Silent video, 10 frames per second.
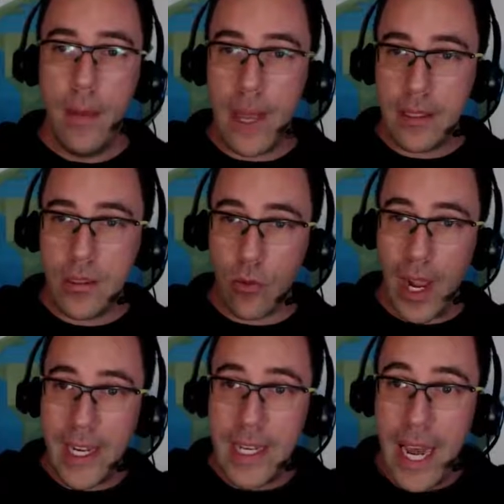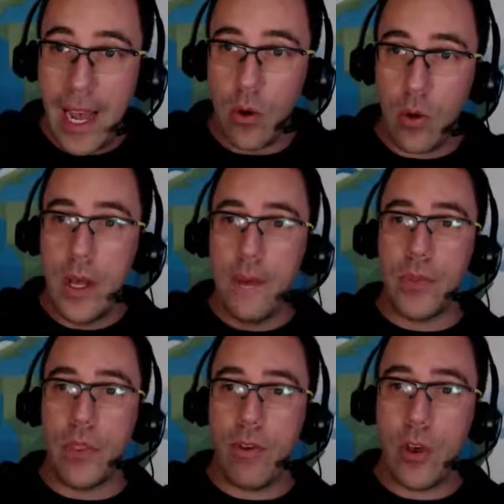But right now,
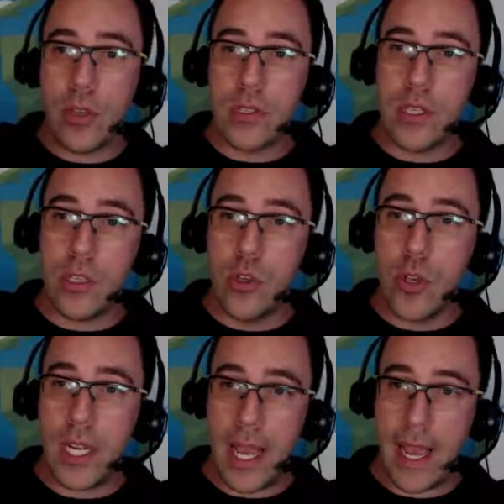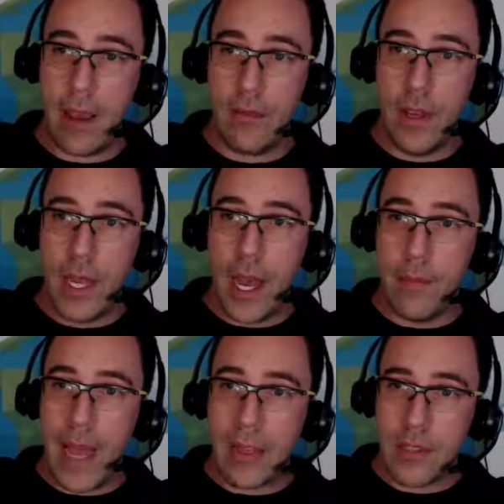the focus that you can have,
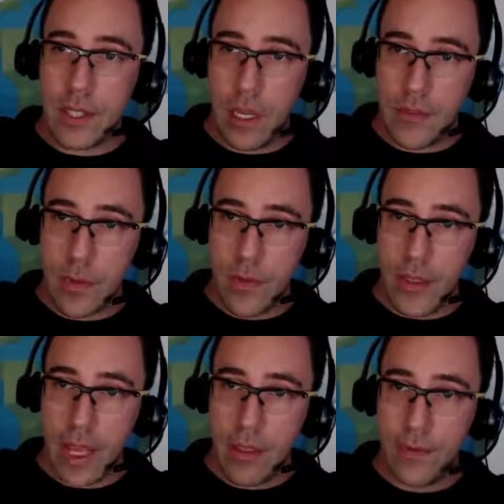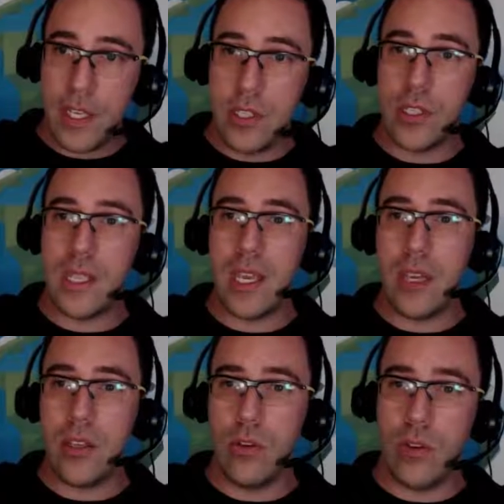outside of some of the other features
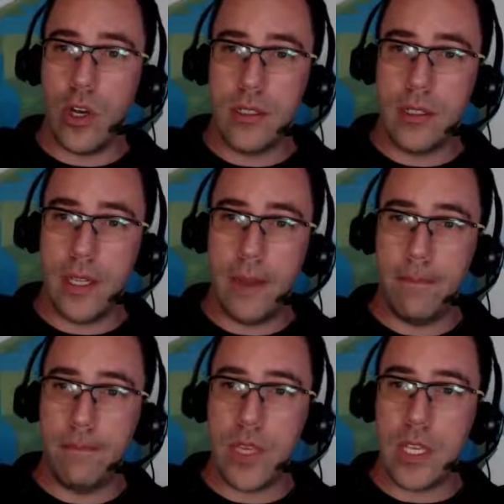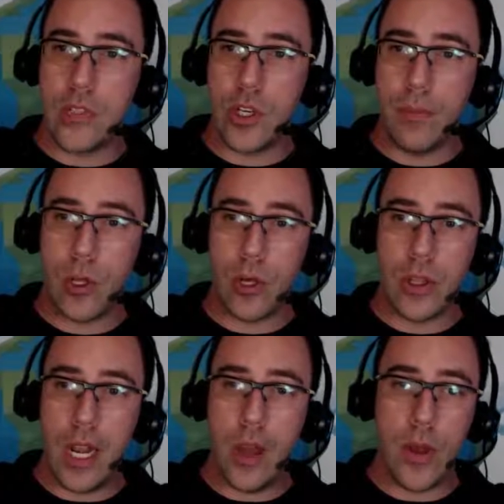here, you've got things you can put on
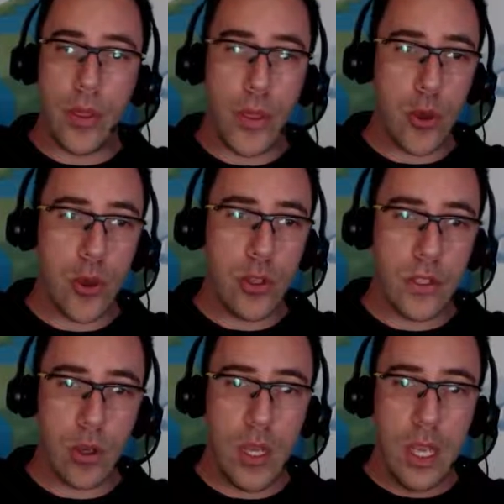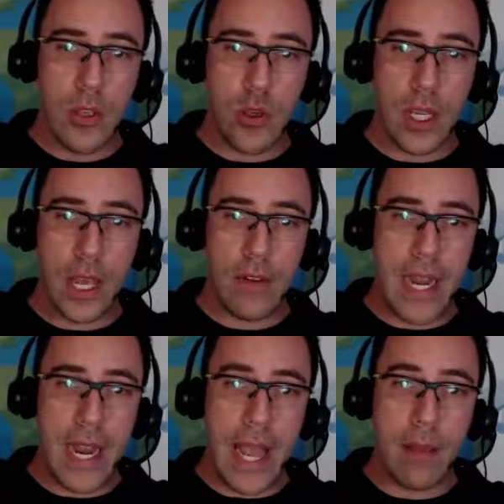the lower third, so you can have a
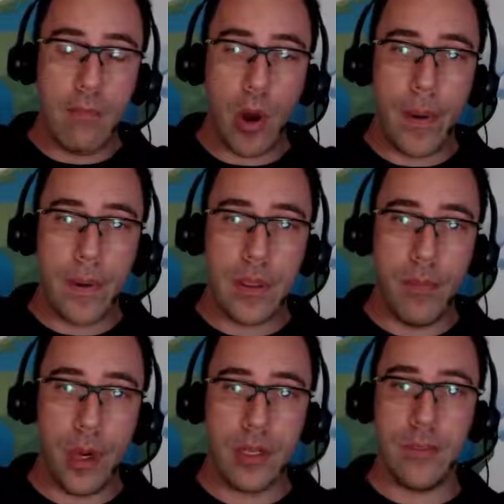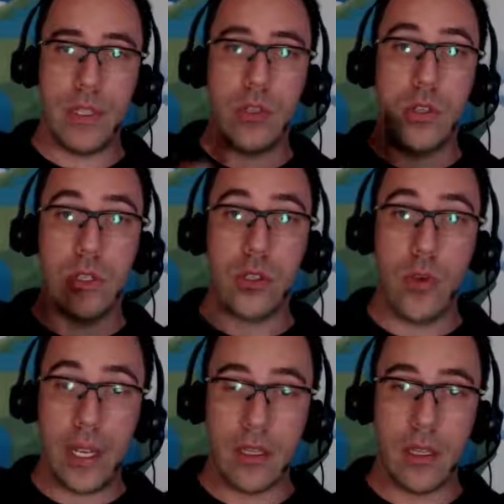name pop up at the bottom. As soon as you
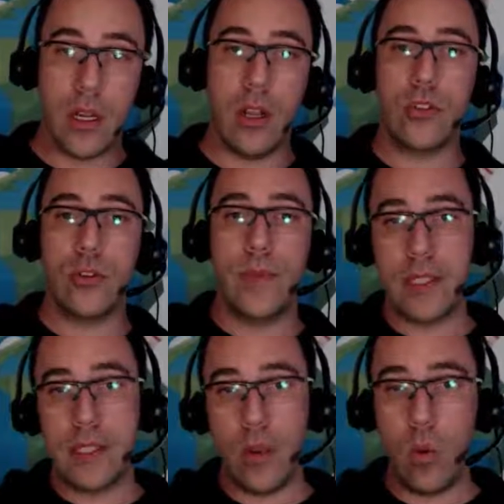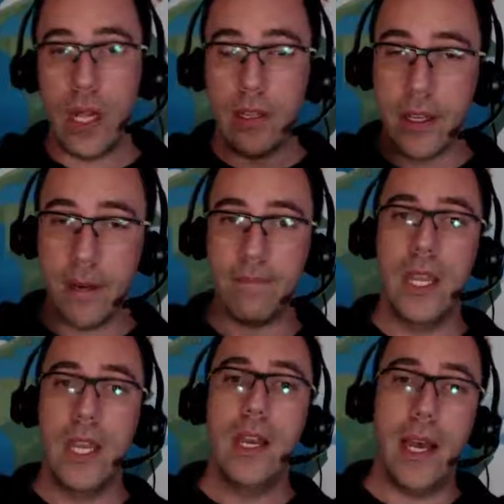enter the classroom, it can say welcome,
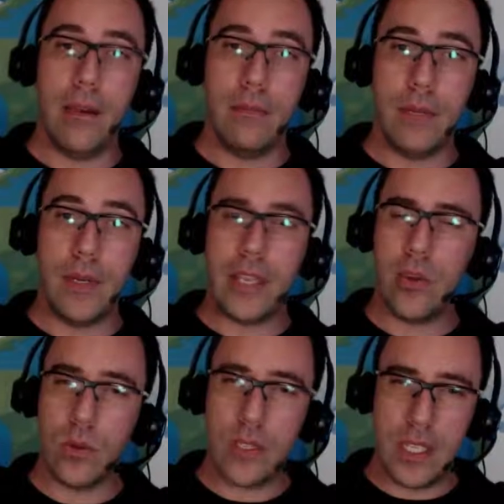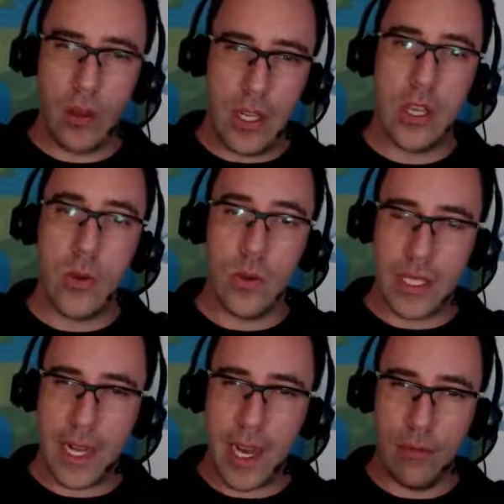like you'll see on the news, a kind